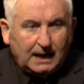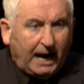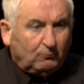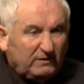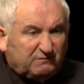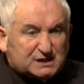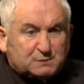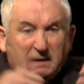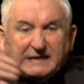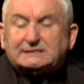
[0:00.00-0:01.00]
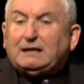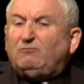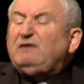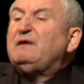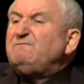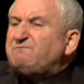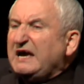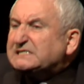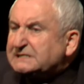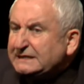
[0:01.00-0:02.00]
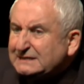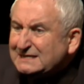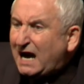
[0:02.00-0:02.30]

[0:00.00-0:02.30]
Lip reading: and we've invested in